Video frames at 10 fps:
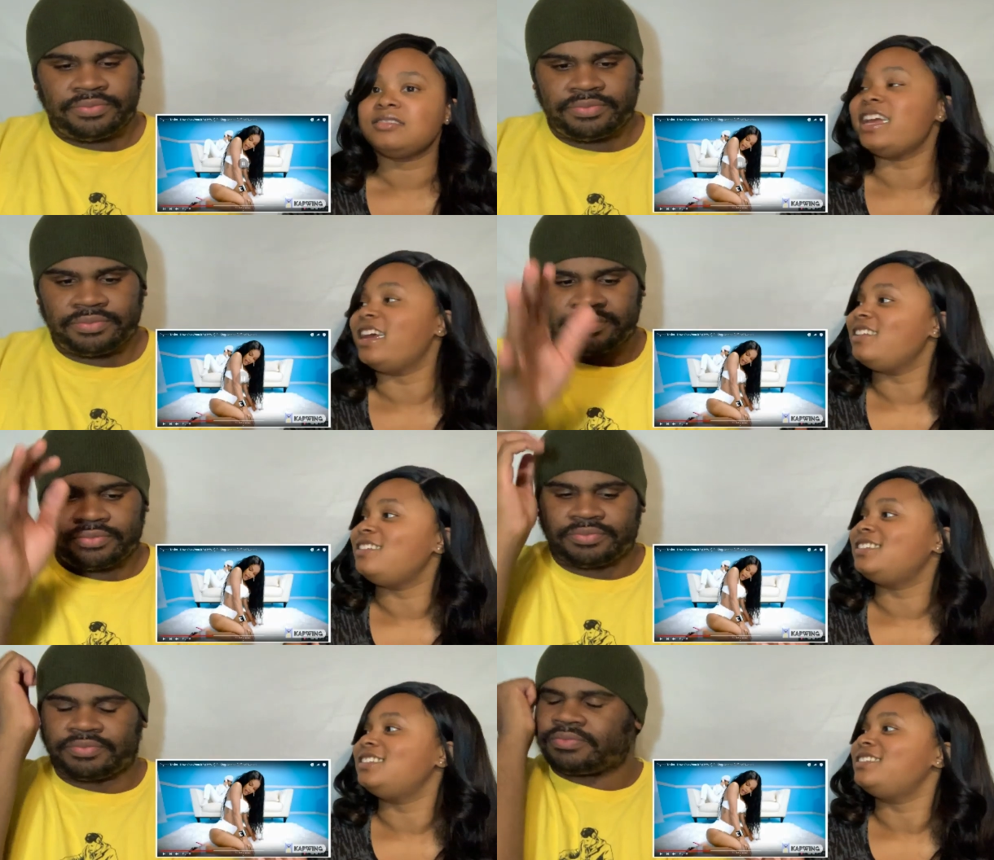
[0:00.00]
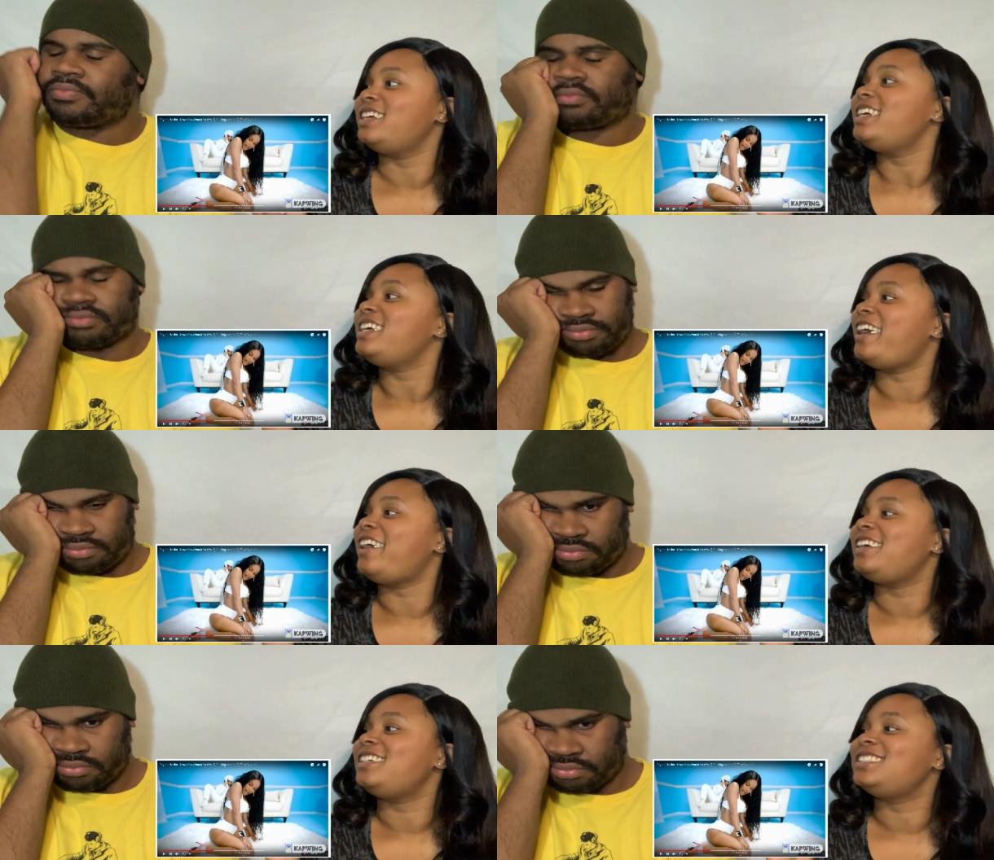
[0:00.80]
Speaker 1: That do it
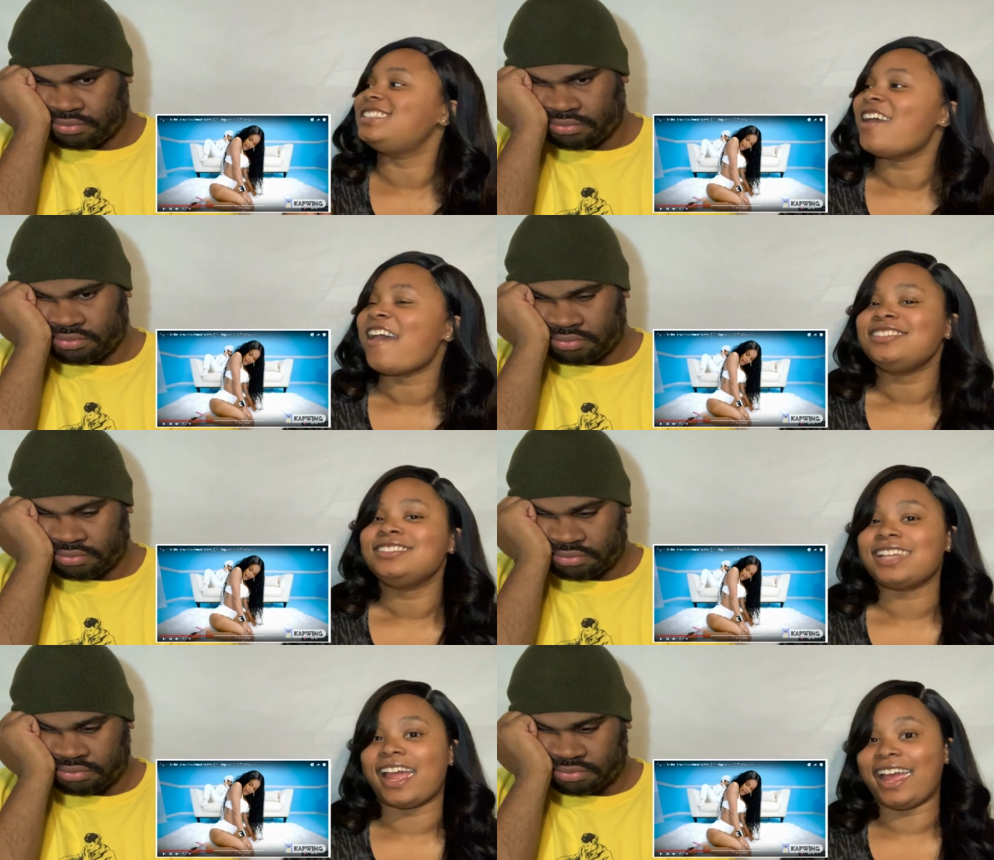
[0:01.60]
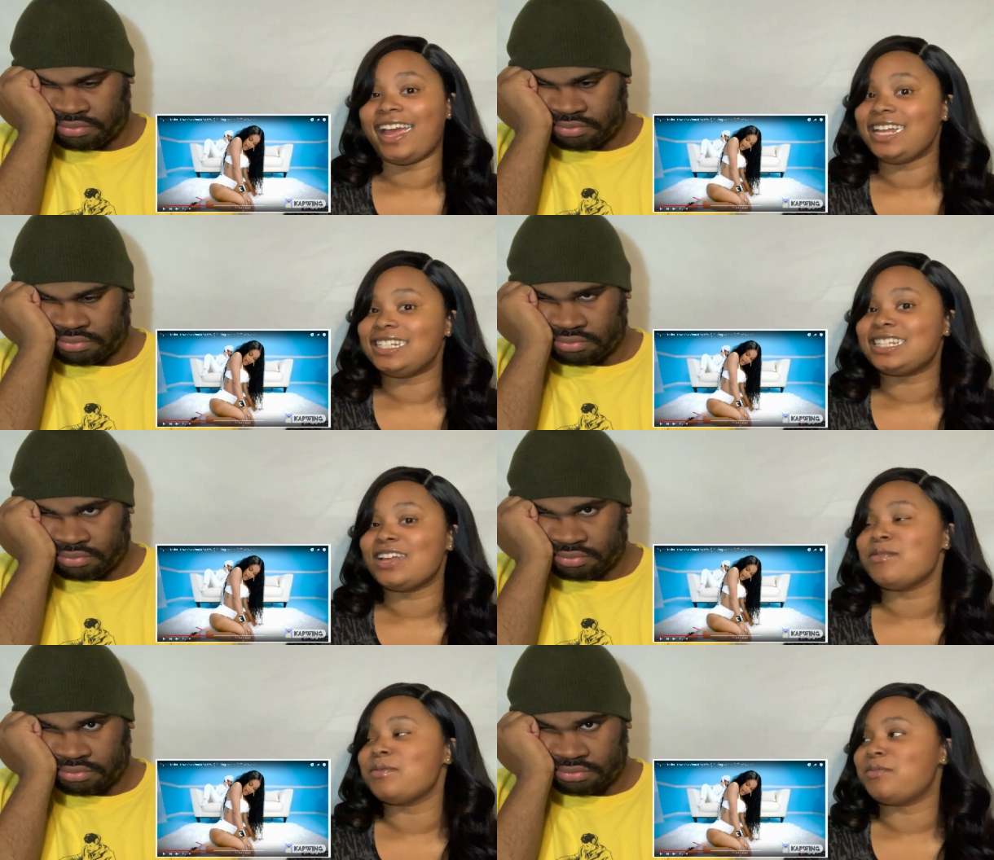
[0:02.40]
all. And it's
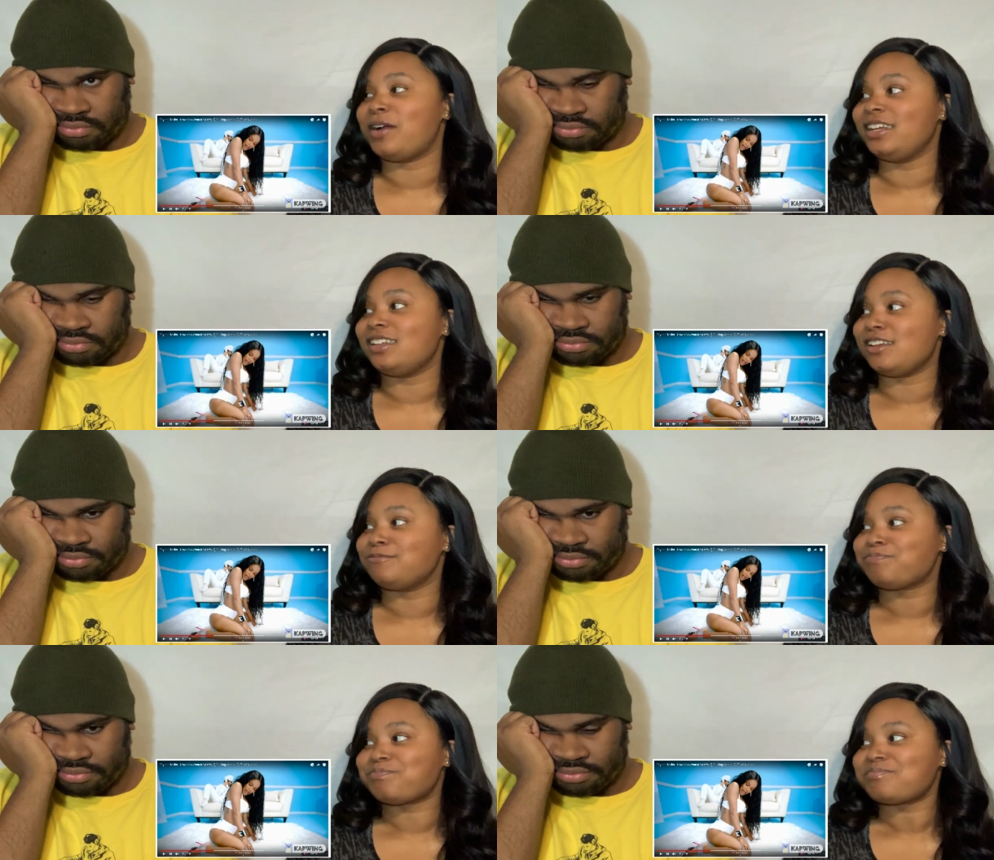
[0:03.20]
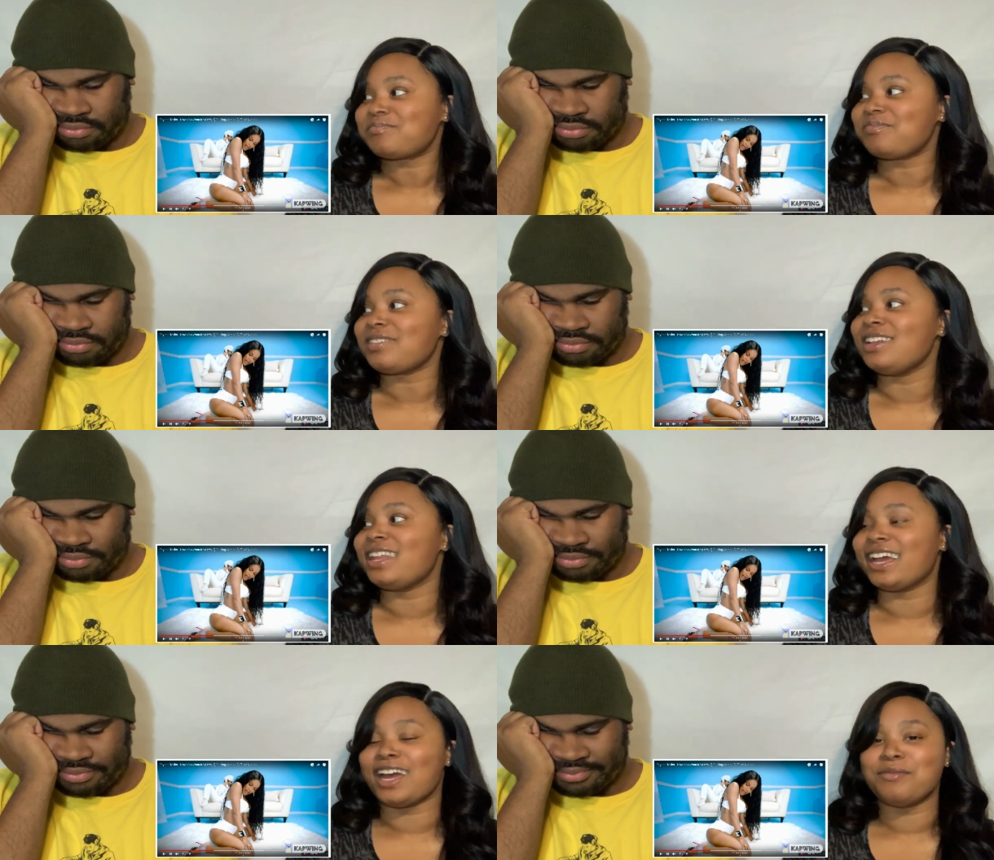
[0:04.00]
giving me Brandy.
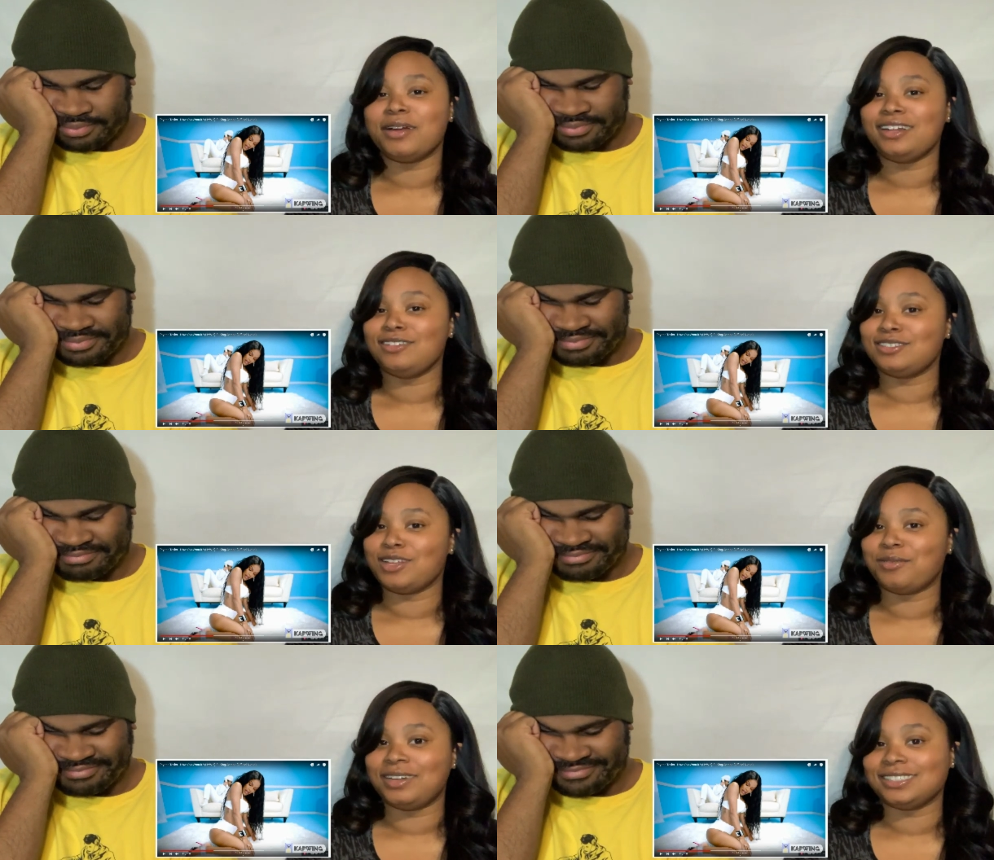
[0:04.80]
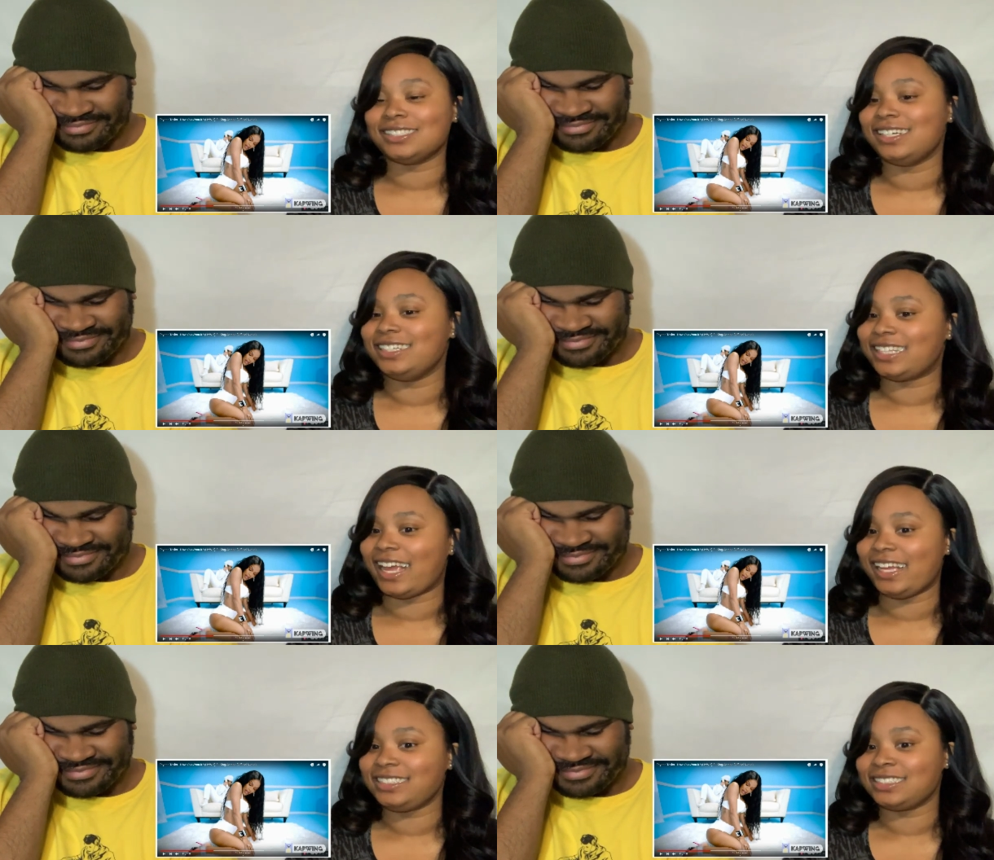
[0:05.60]
Like how Brandy used to run certain
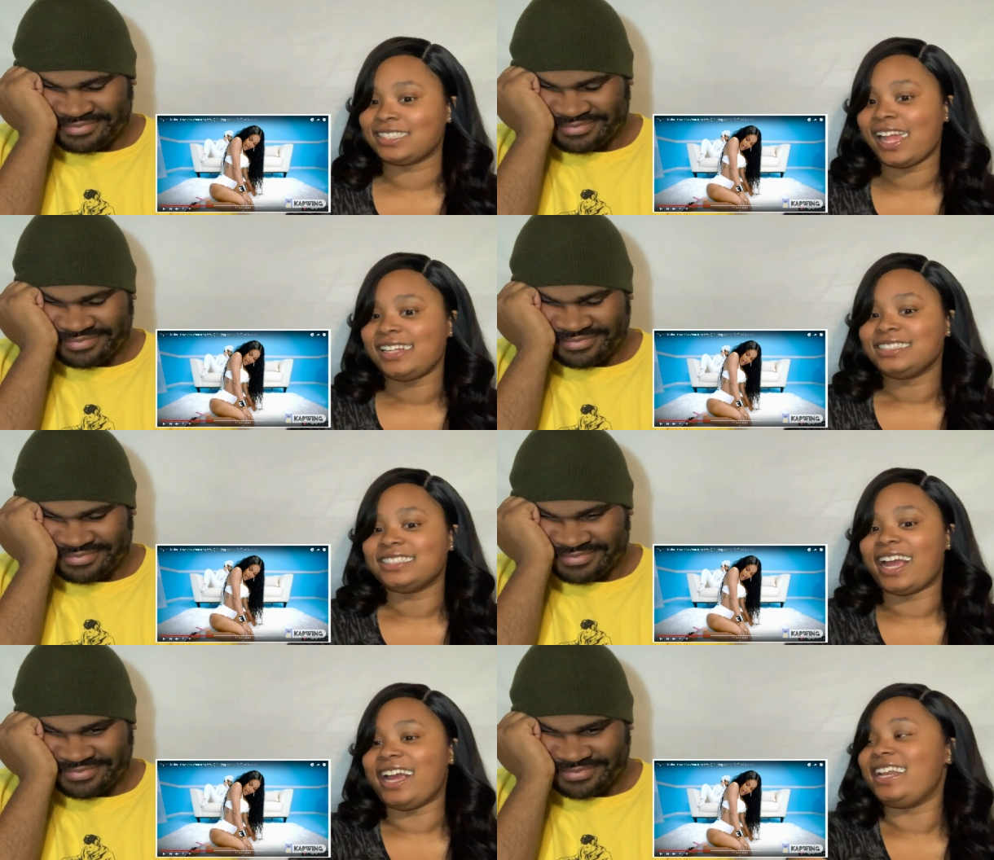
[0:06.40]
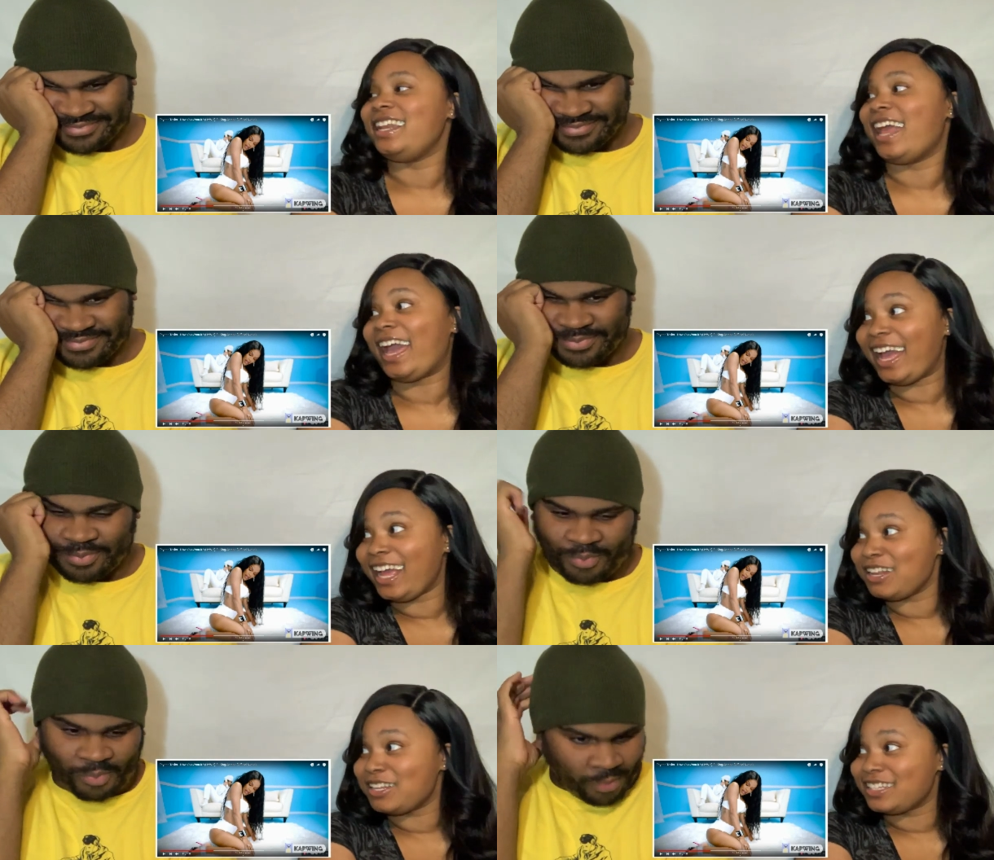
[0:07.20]
things. And
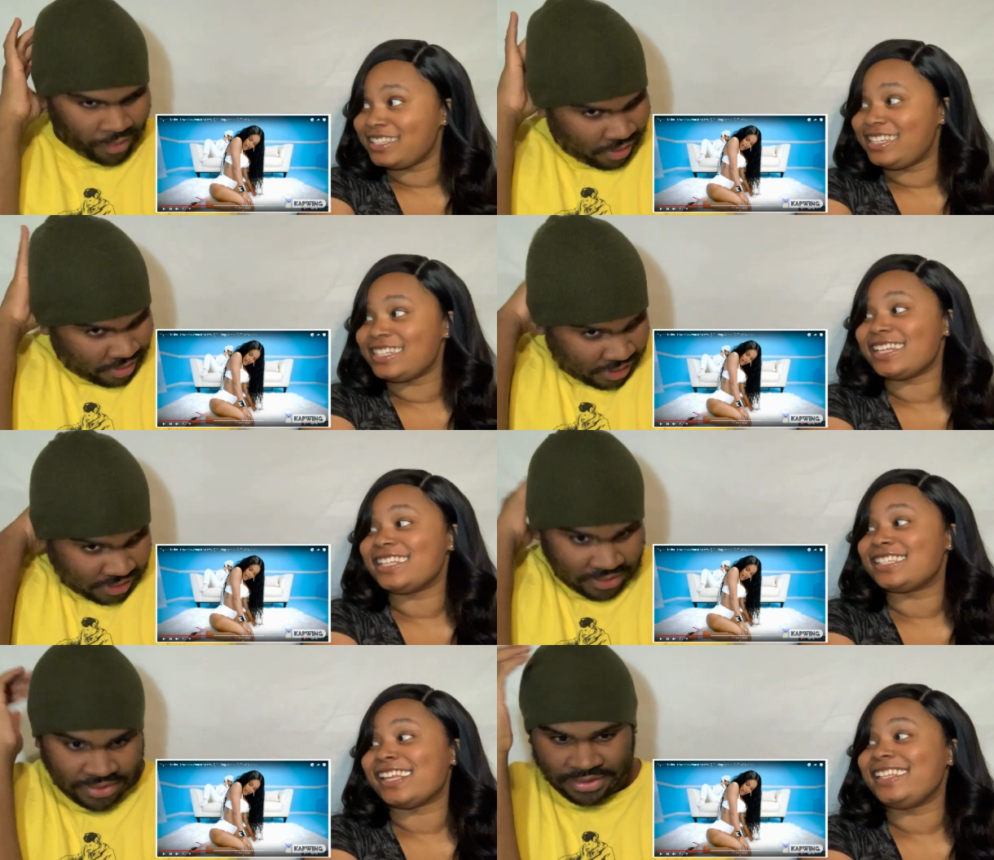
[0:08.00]
that, this is